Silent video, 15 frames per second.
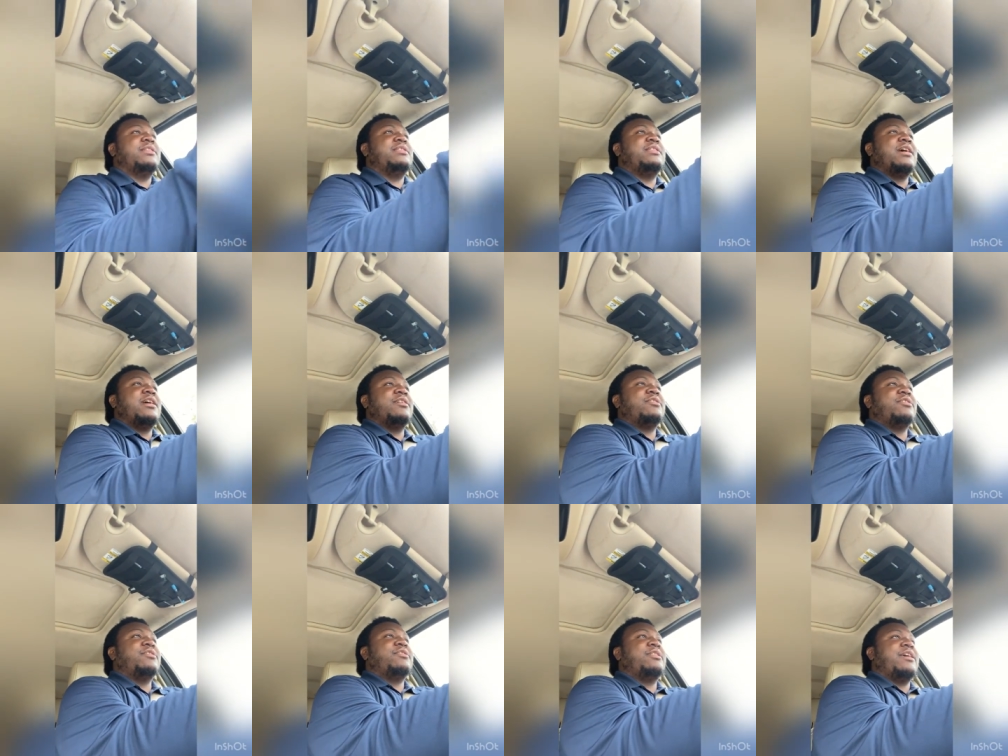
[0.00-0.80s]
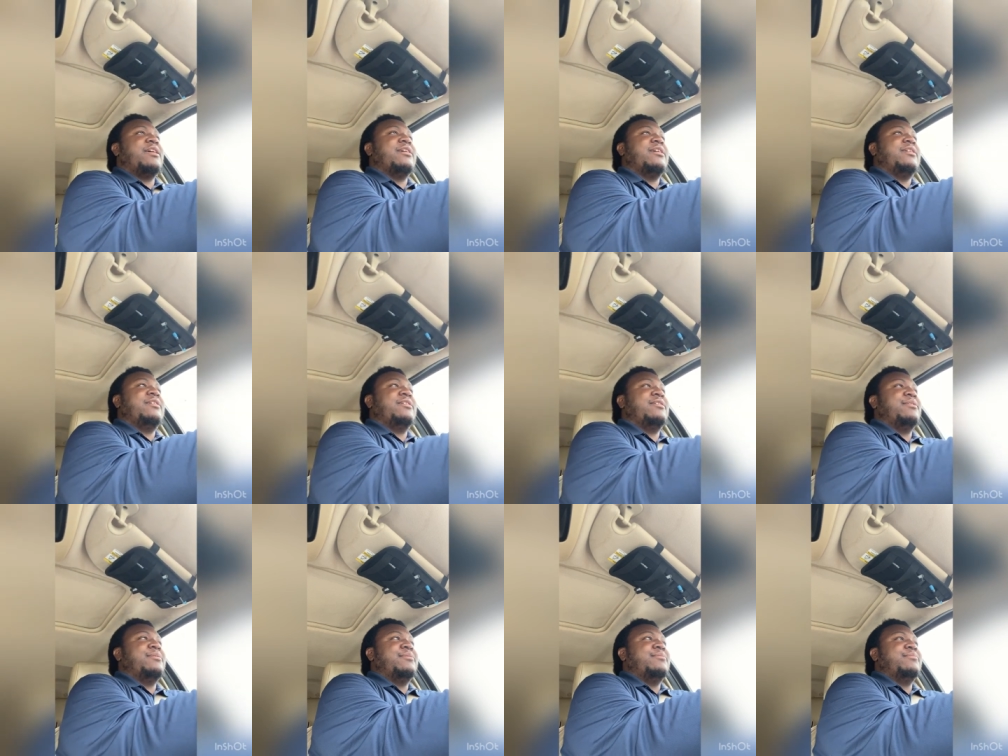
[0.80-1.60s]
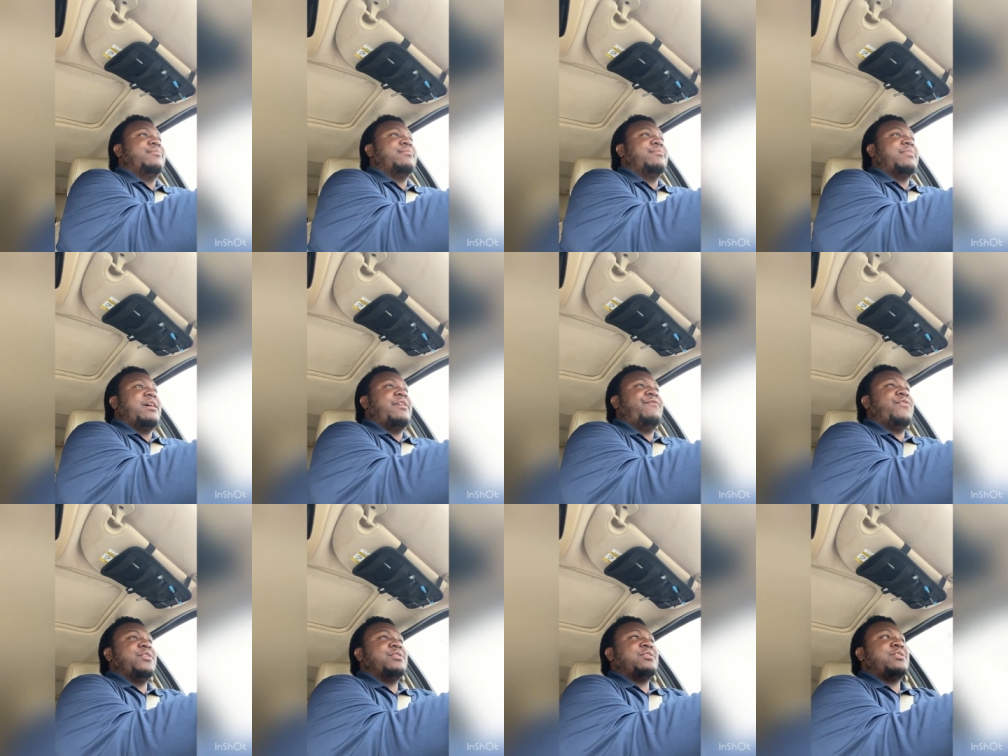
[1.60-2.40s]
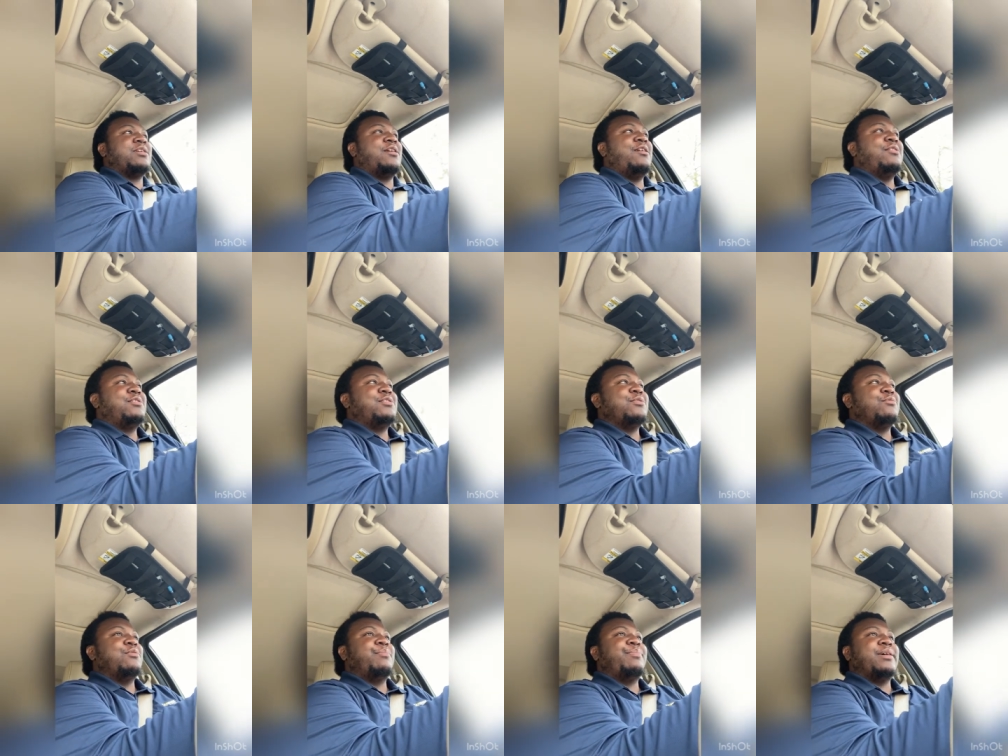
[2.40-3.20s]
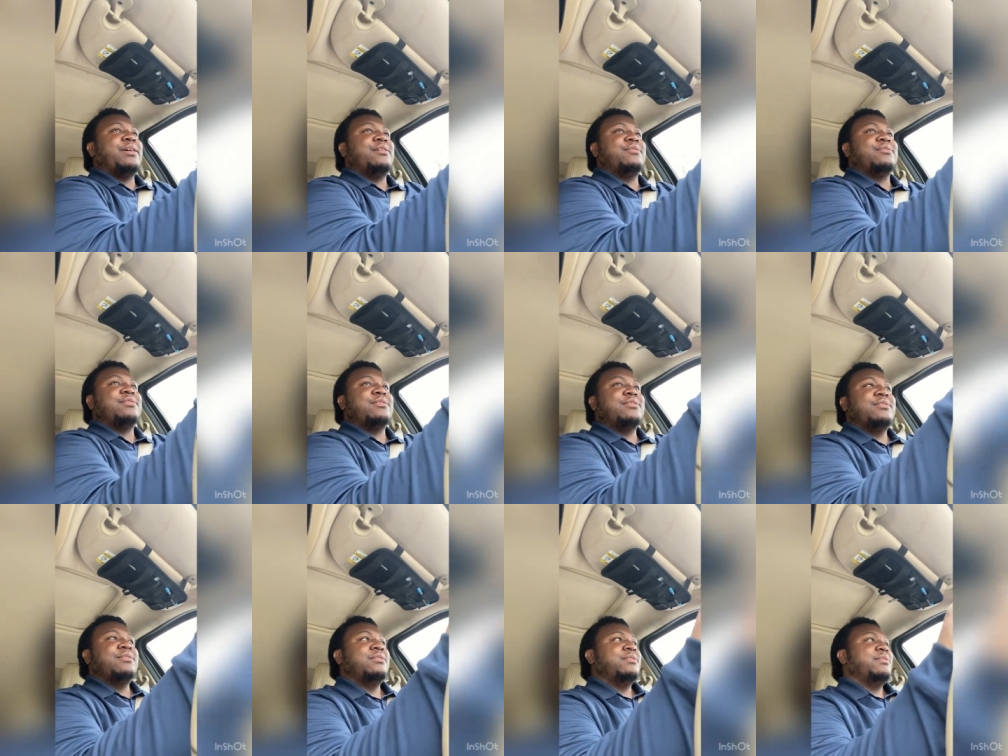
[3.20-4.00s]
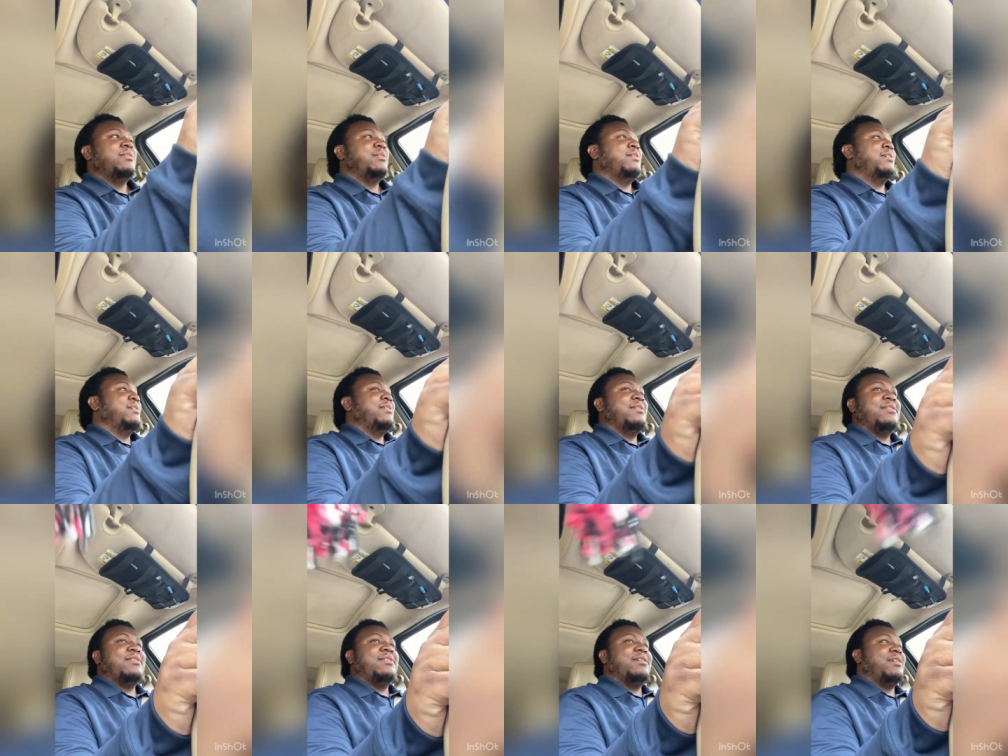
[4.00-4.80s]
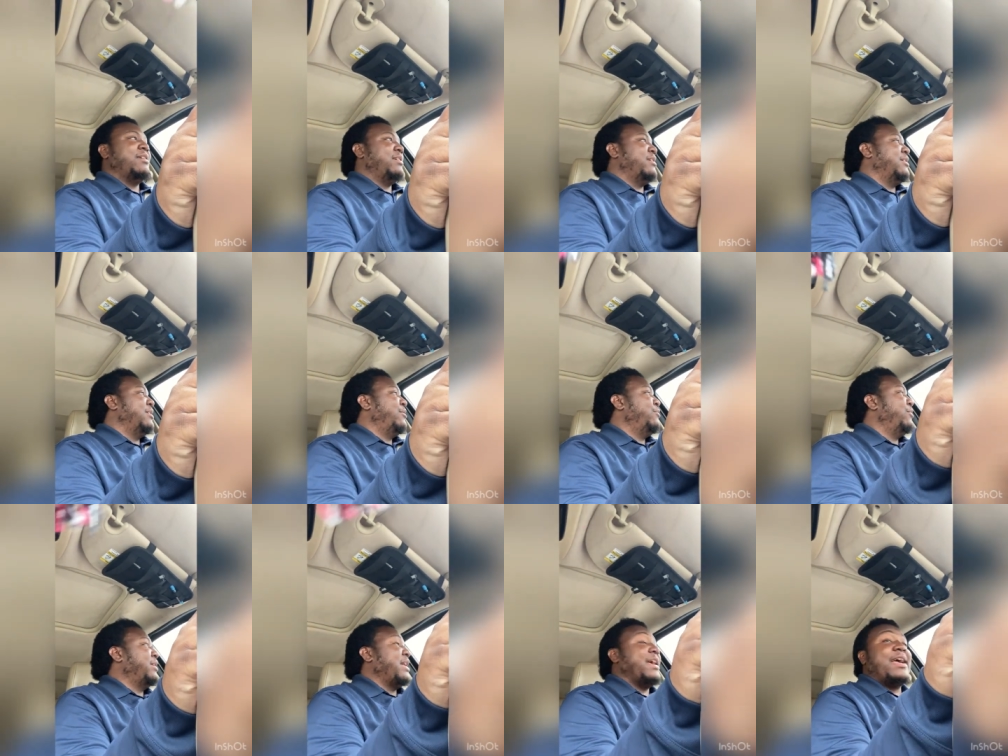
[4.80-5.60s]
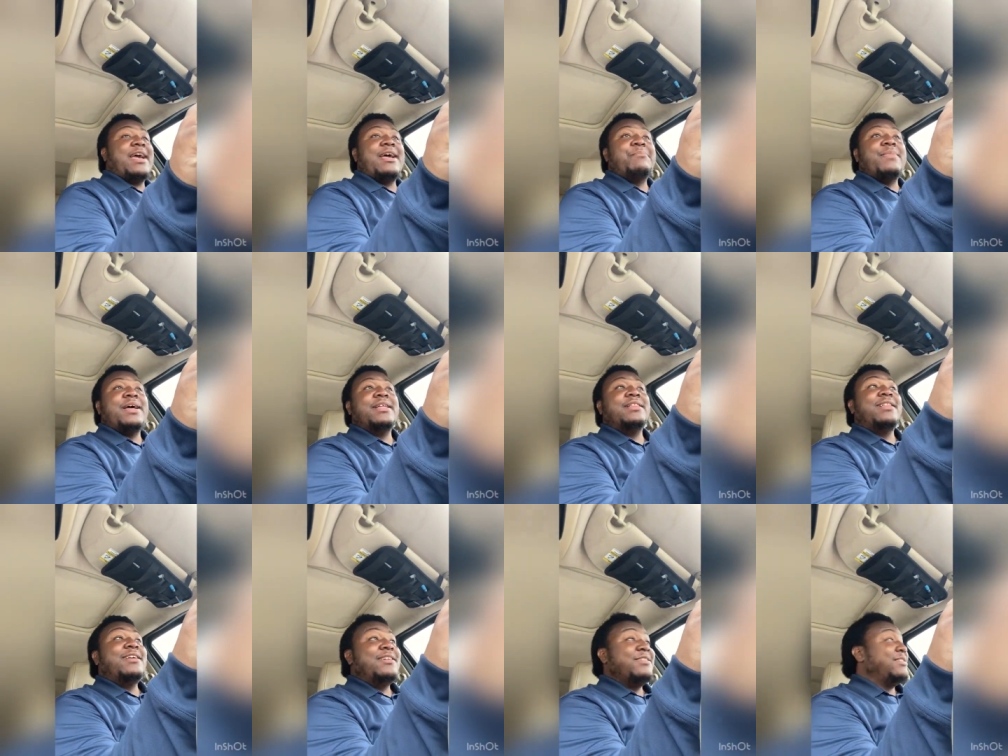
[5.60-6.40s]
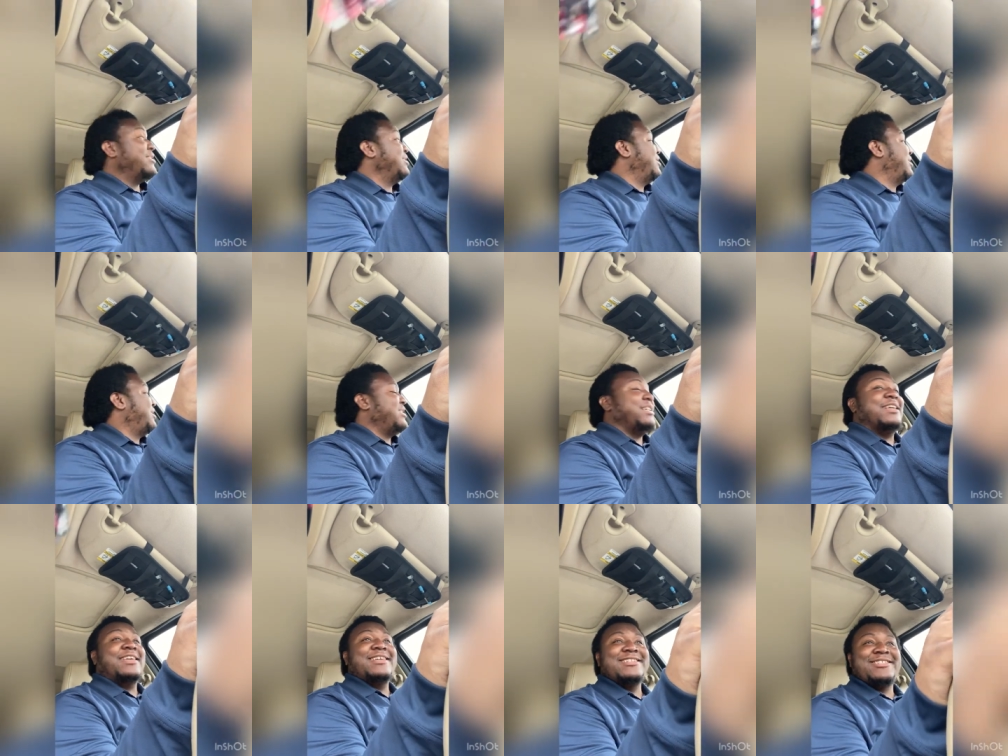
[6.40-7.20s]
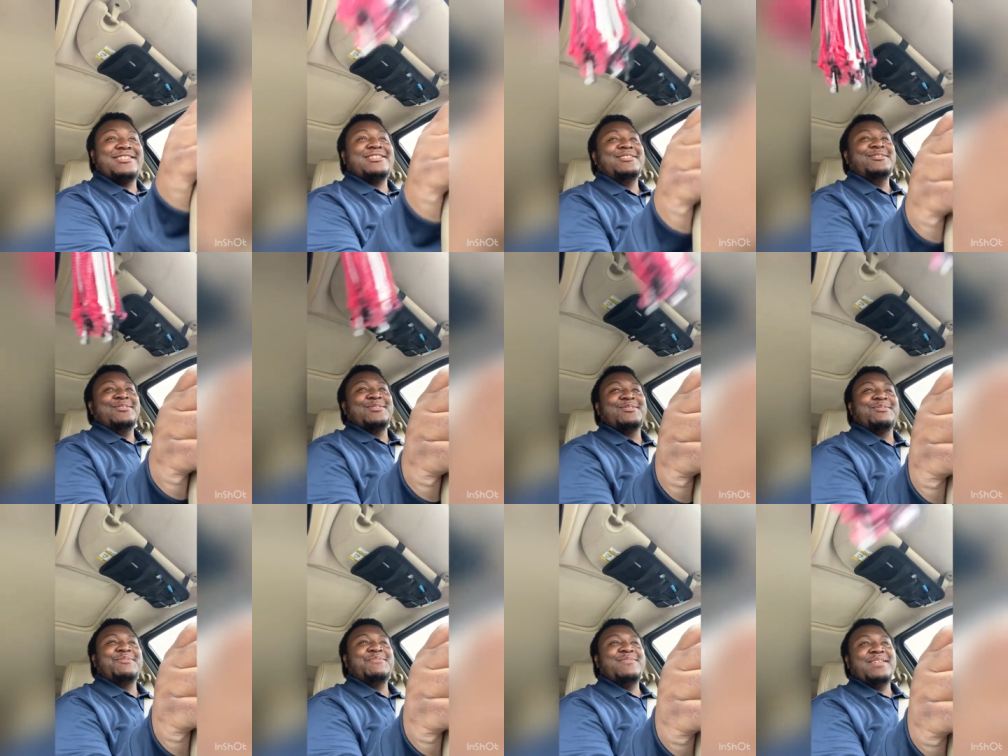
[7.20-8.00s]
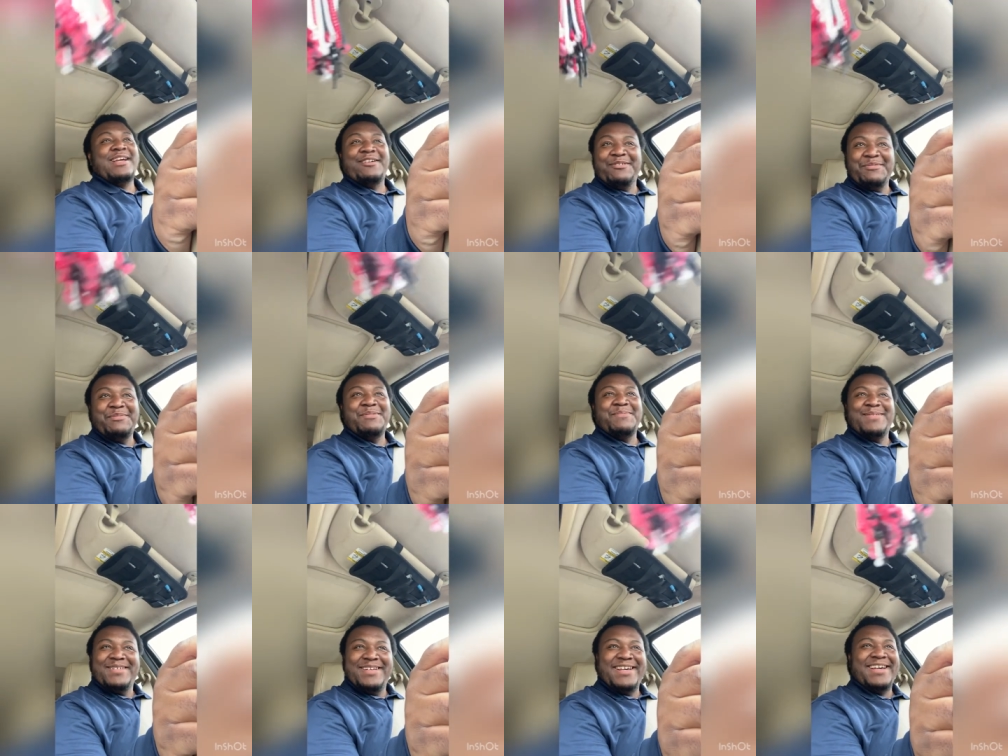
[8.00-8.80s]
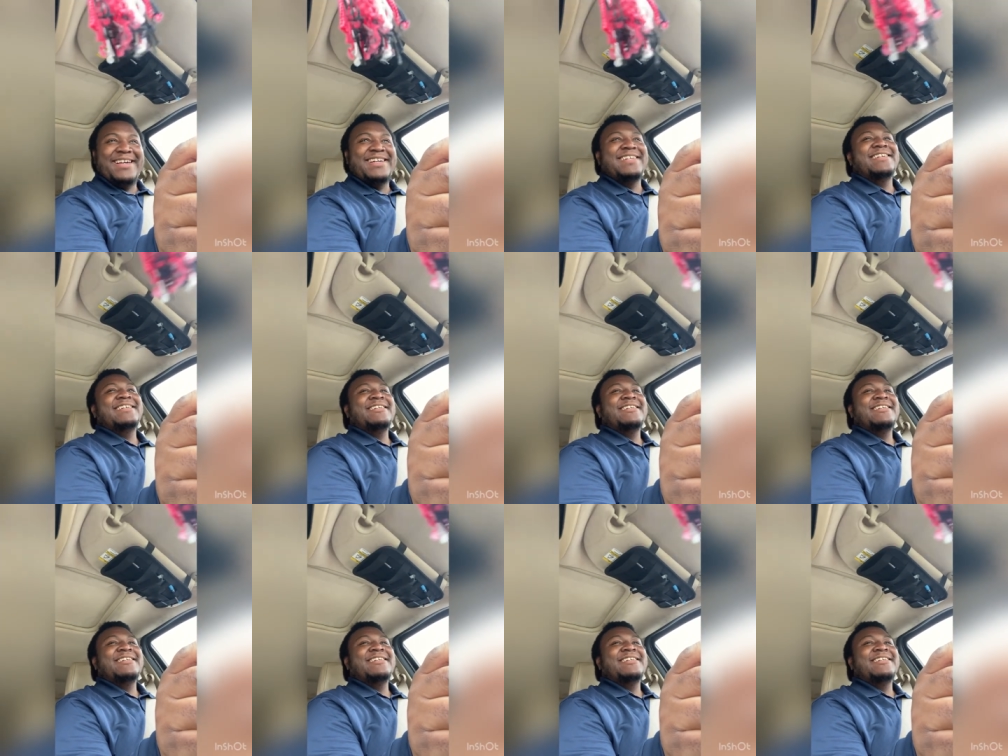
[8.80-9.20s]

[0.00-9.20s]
doctor that I first talked to about the when I had my lung and shit issues. Y'all remember that?